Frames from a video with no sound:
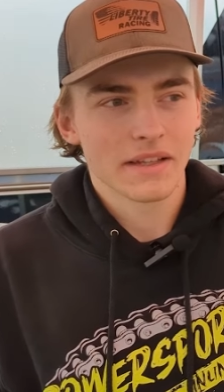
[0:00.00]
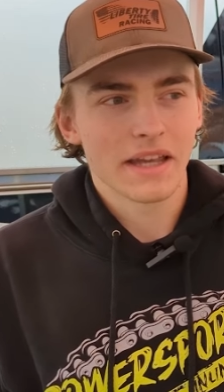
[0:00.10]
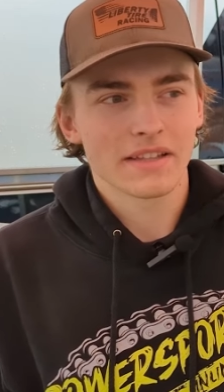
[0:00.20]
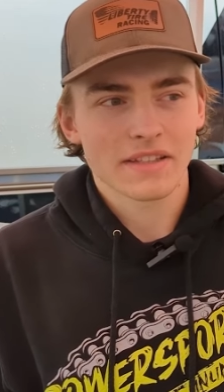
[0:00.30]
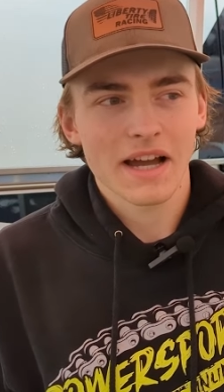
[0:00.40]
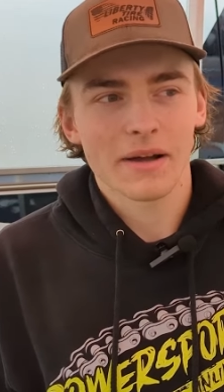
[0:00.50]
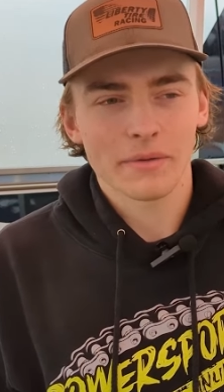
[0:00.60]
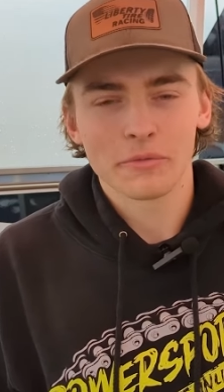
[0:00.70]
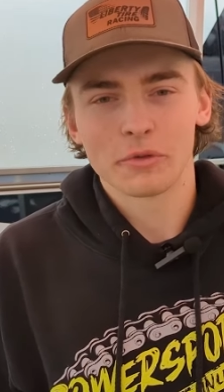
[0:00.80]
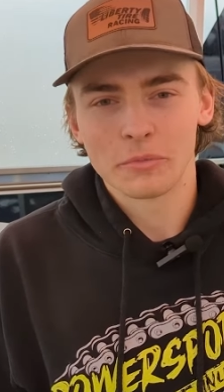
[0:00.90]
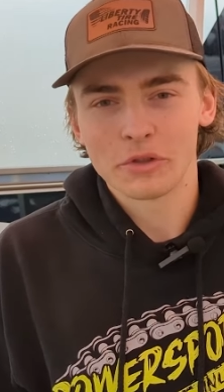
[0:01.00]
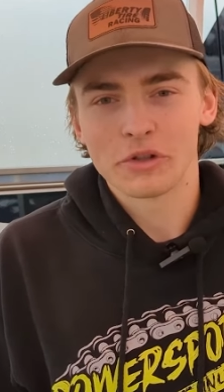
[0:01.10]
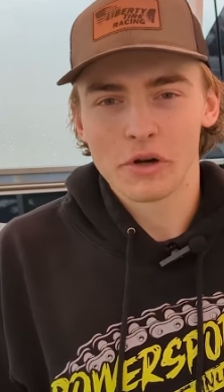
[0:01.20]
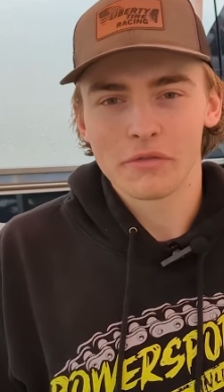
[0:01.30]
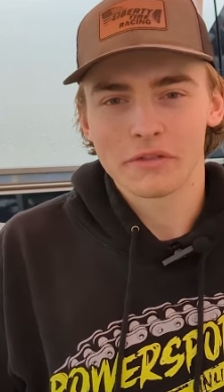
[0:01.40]
it's got room to
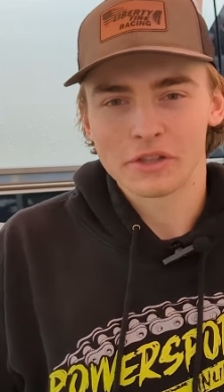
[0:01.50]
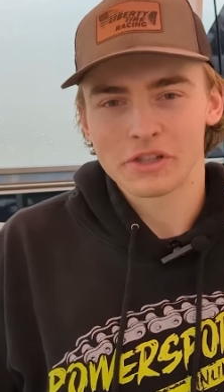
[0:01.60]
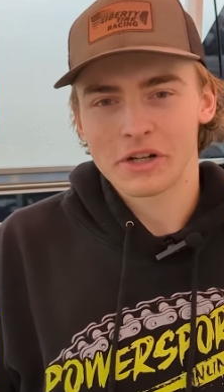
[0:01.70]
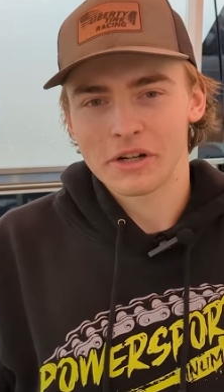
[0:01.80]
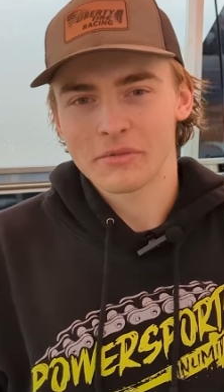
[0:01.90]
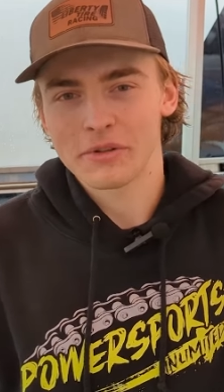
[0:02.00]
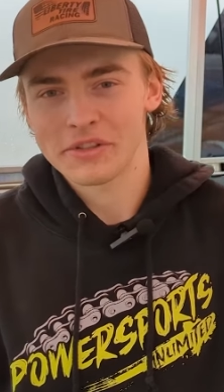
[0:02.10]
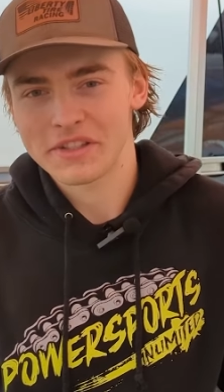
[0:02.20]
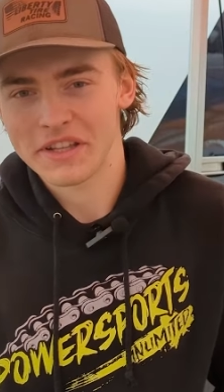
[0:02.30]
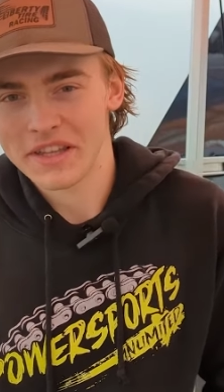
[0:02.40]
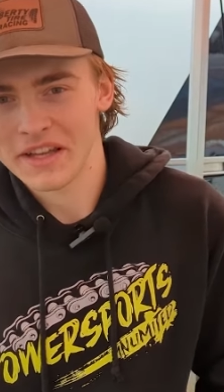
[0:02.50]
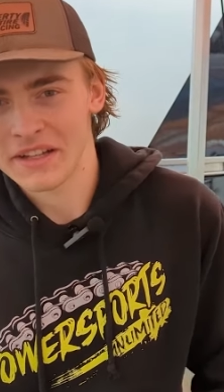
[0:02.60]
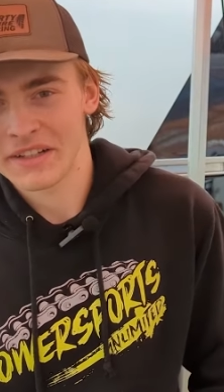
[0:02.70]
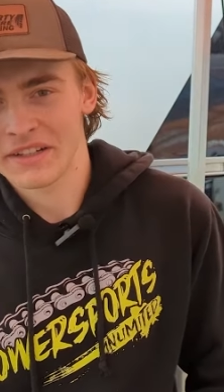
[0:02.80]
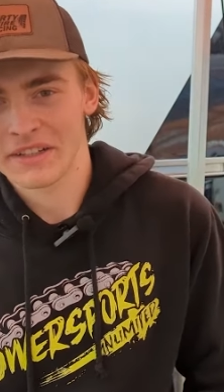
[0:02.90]
grow for sure, we'll say that.